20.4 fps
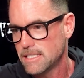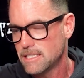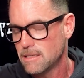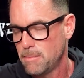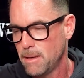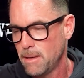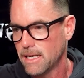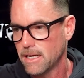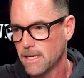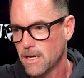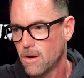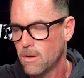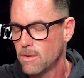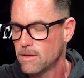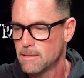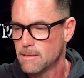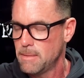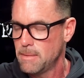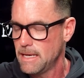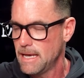the
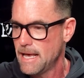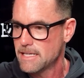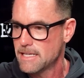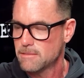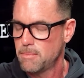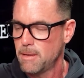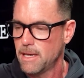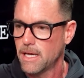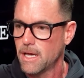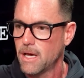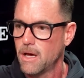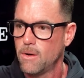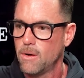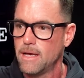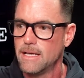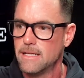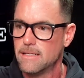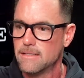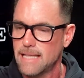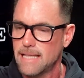BS bingo is.